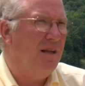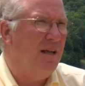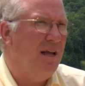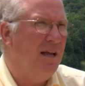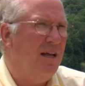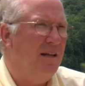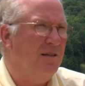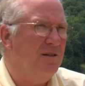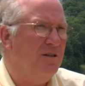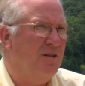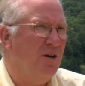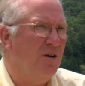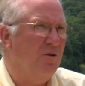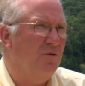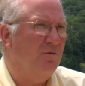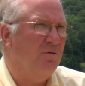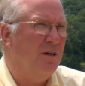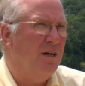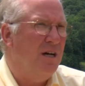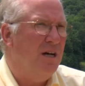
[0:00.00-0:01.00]
And
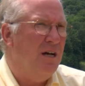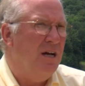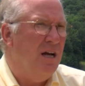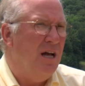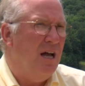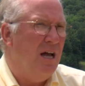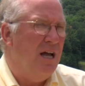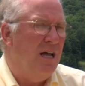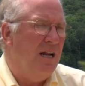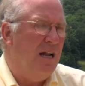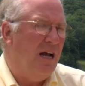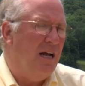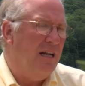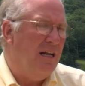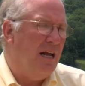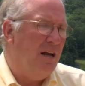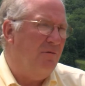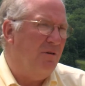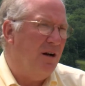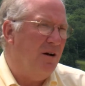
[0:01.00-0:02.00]

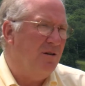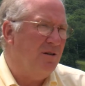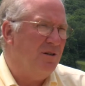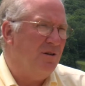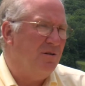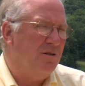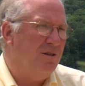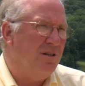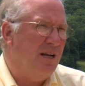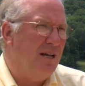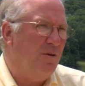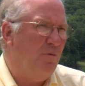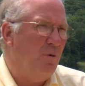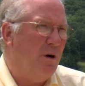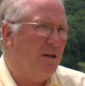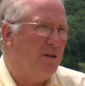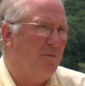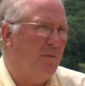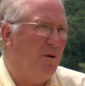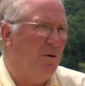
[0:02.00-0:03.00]
I would also say the
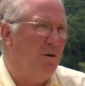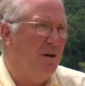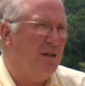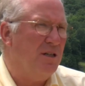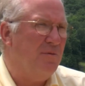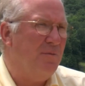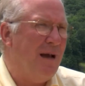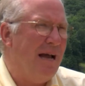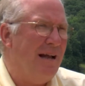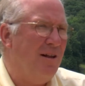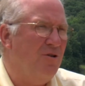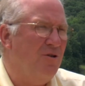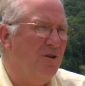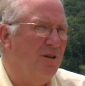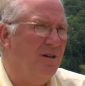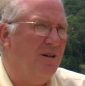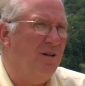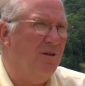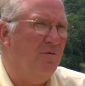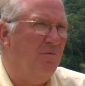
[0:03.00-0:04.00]
West Bowl
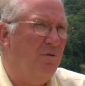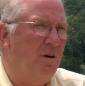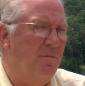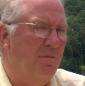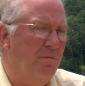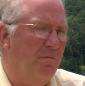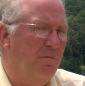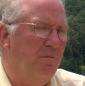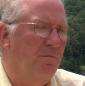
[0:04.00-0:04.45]
expansion, we